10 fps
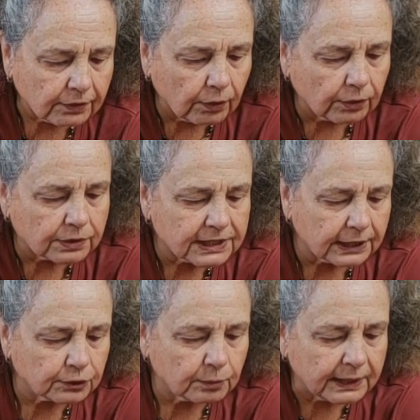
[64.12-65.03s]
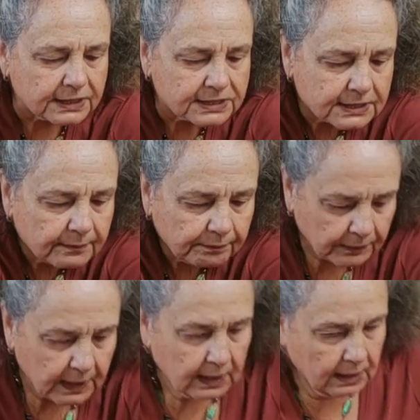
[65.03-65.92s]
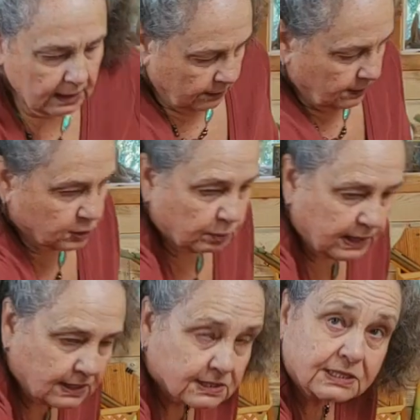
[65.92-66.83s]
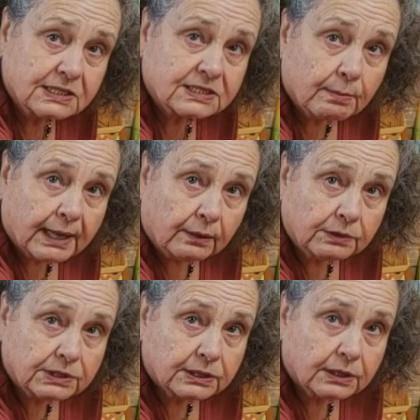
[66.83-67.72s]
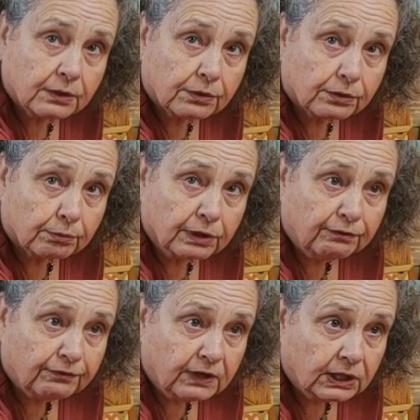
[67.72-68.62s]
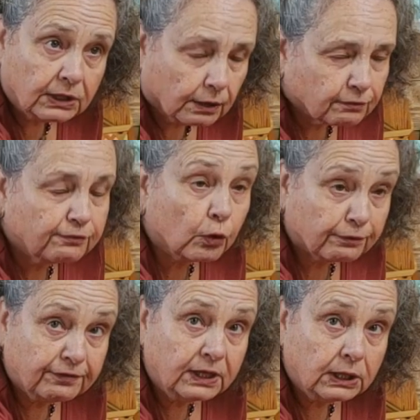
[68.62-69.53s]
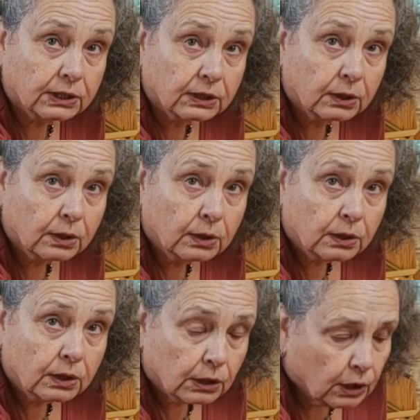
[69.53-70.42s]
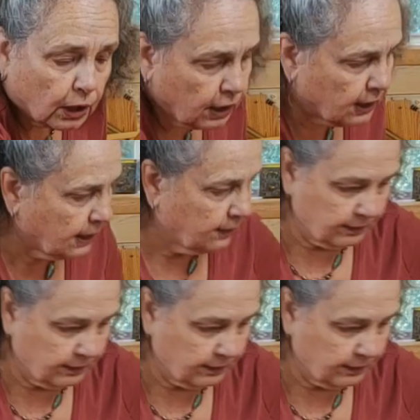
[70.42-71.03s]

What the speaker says: for the horizontal piece. This piece is about 3 feet or 4 feet long,